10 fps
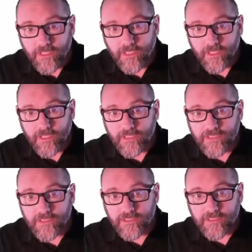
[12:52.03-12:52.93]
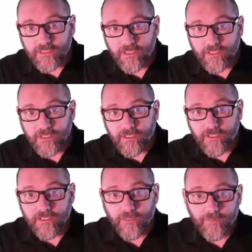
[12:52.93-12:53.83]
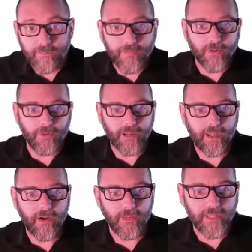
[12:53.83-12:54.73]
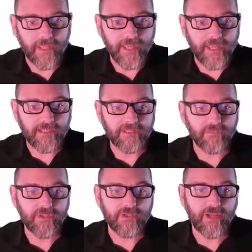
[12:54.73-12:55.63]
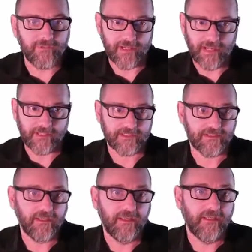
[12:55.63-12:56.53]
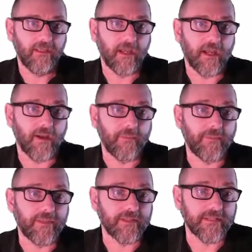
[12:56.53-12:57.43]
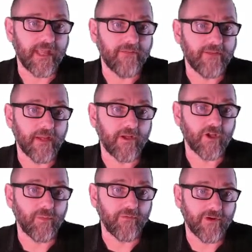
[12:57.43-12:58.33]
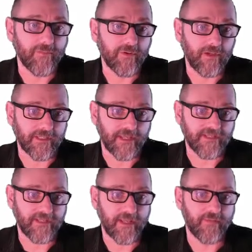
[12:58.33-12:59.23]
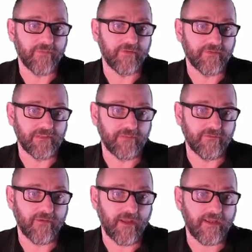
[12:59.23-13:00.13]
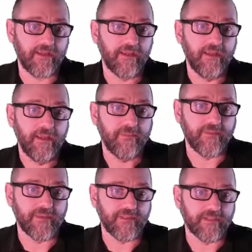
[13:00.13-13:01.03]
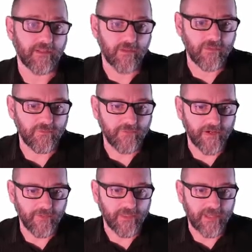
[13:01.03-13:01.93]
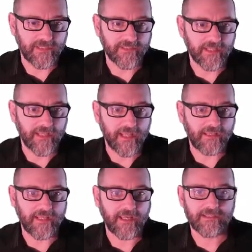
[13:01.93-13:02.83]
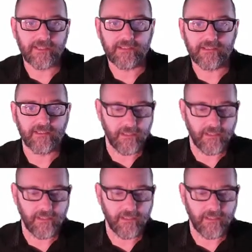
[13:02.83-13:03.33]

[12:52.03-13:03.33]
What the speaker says: its x, we do have an x because I have a global variable called x that I had previously defined, but this is a local variable x that I can't access.